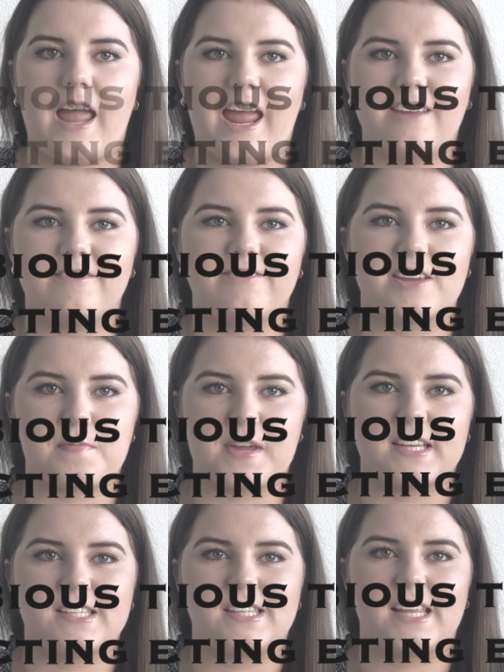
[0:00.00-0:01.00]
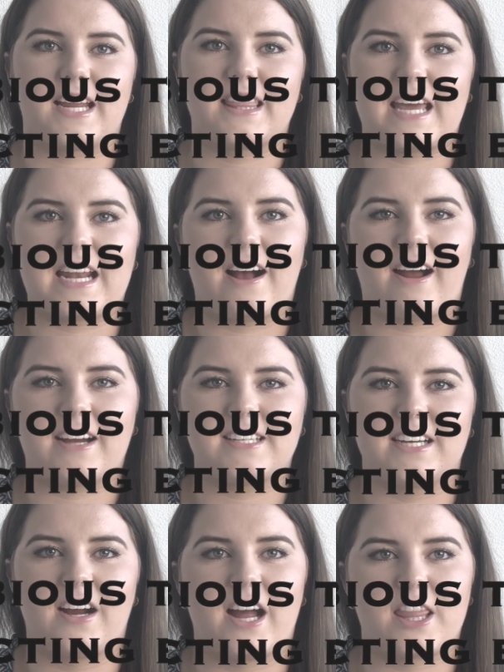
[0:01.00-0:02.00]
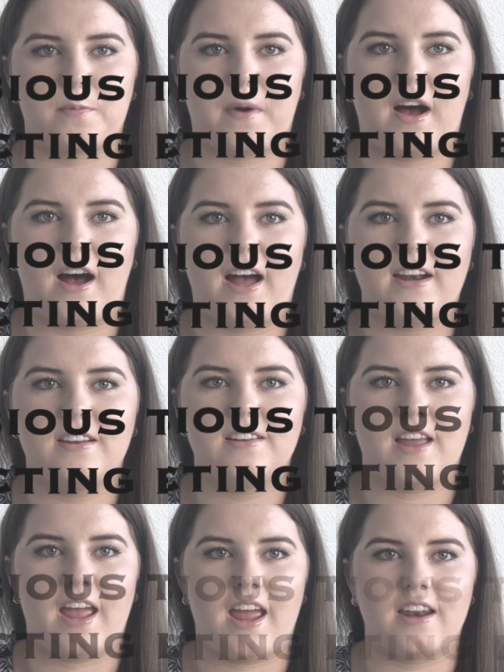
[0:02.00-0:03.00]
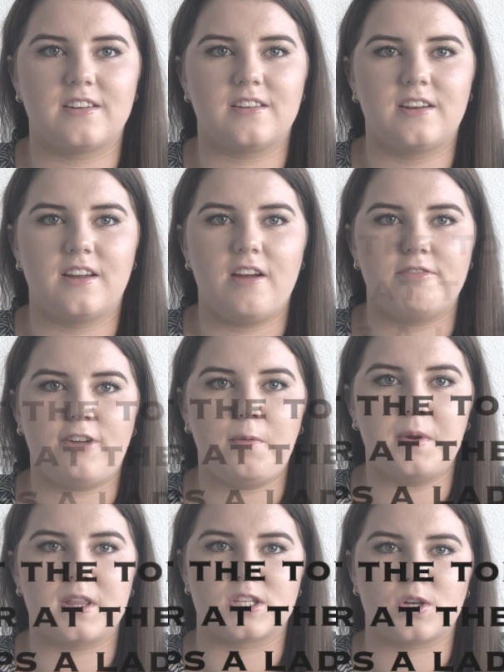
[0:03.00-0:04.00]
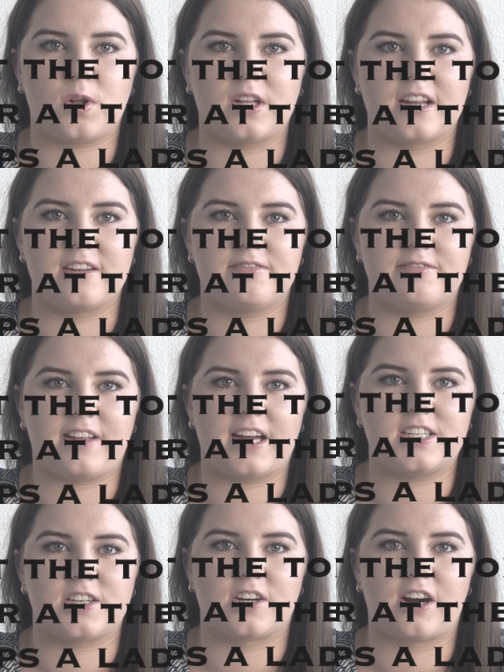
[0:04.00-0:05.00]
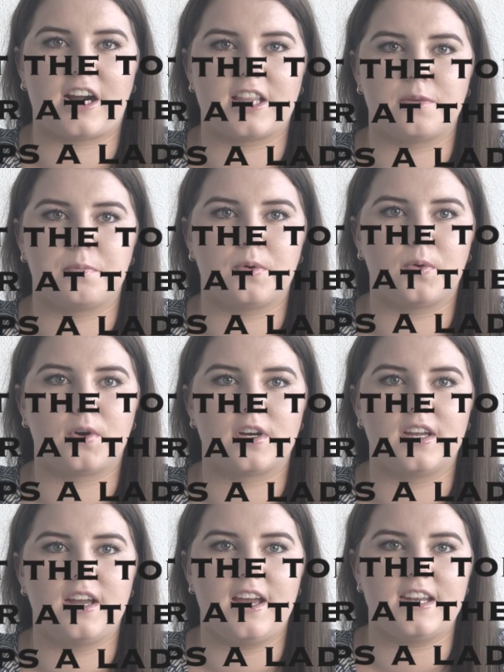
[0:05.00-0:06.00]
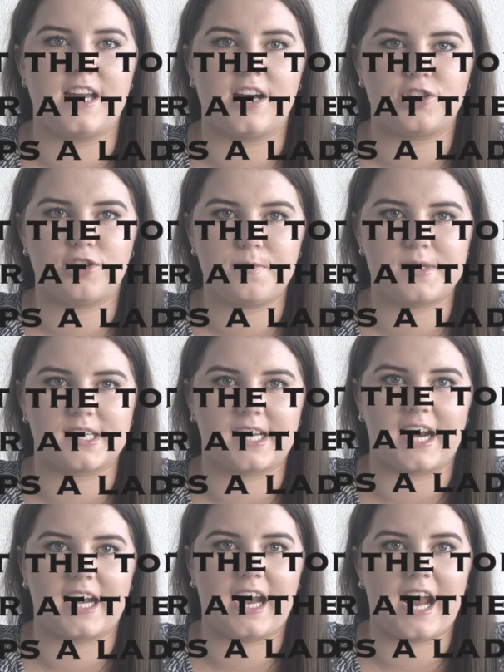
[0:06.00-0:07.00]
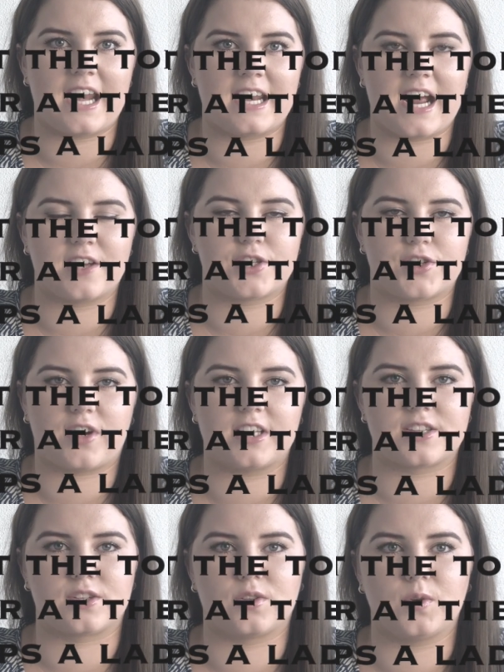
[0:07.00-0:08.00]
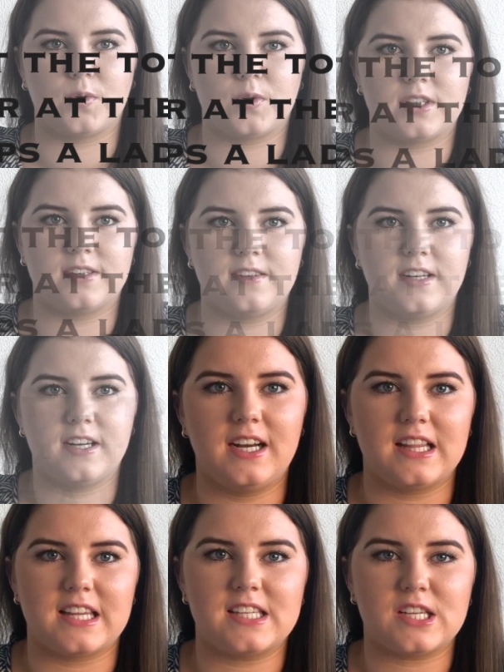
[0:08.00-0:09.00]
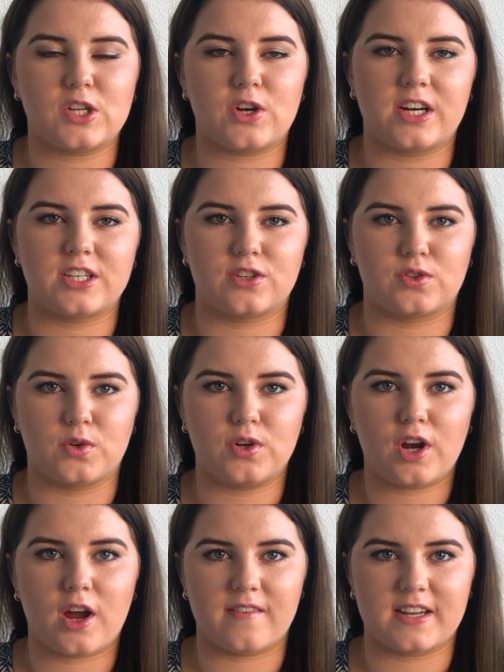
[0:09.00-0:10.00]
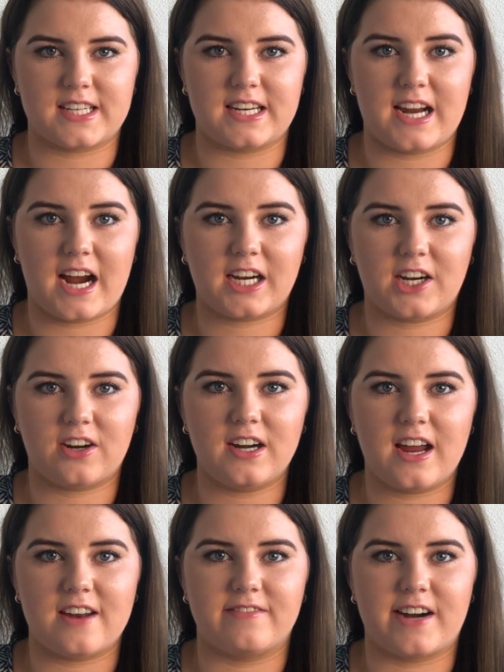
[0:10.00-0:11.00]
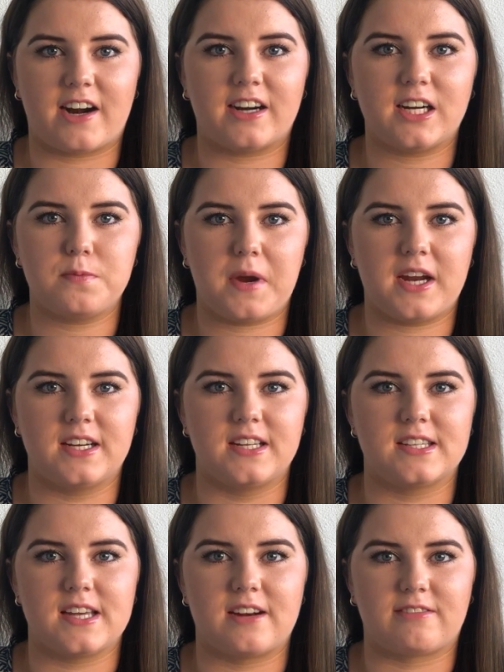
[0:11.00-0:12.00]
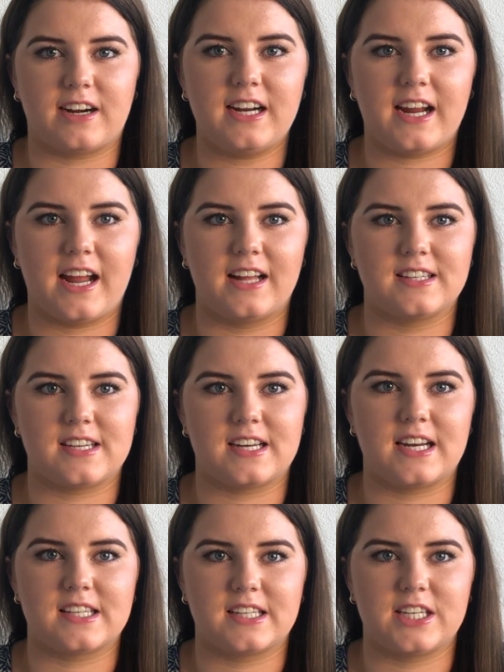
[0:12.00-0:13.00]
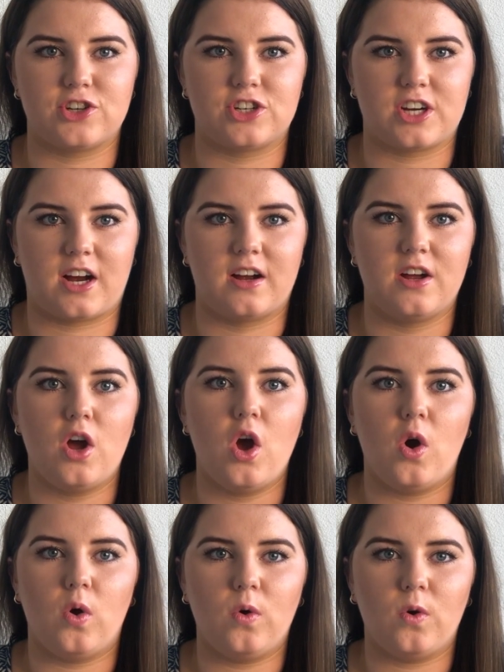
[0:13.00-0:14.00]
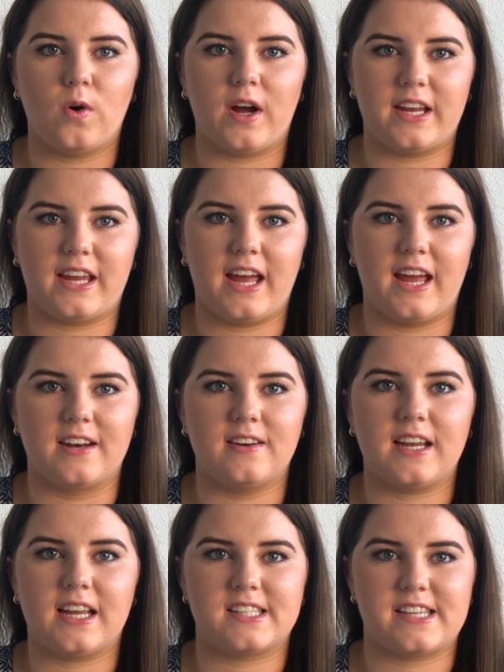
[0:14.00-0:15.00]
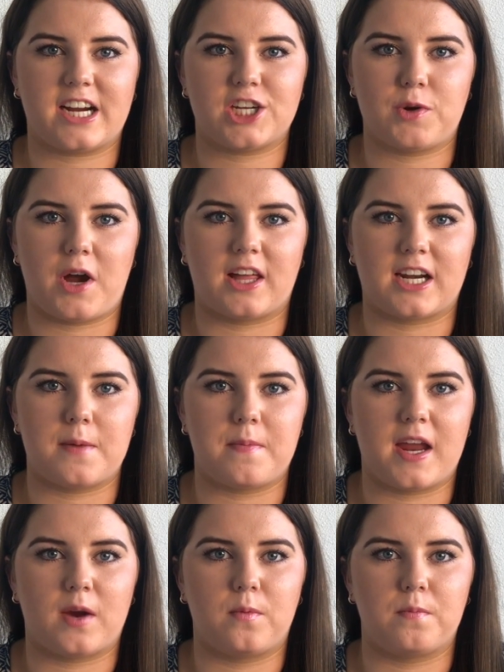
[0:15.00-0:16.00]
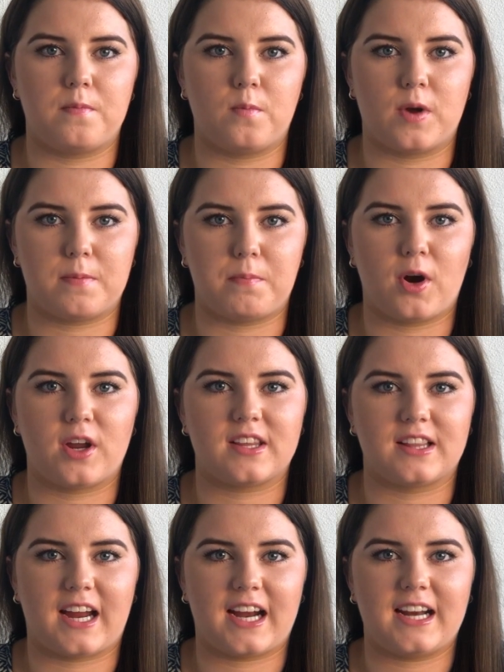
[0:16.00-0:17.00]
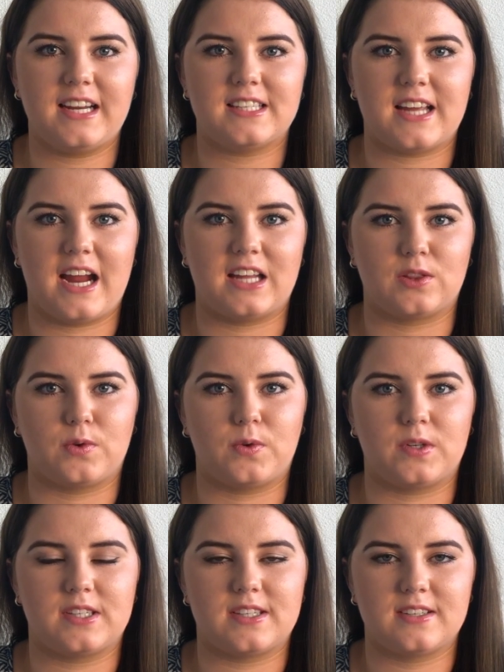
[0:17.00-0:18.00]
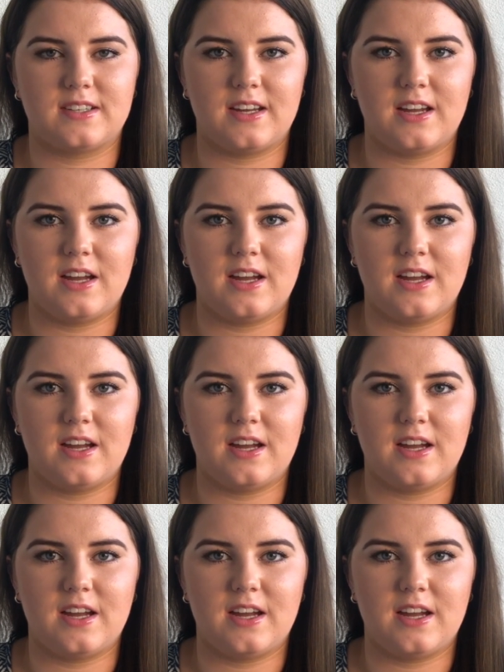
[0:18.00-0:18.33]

Amphibious thing that acting either part, and fop at the toilet, flatterer at the board, now trips a lady and now struts a lord. This alluding to Lord Hervey's inaccurate and varying opinions and recounts in his literature, or again, his sexuality being with both ladies and lords.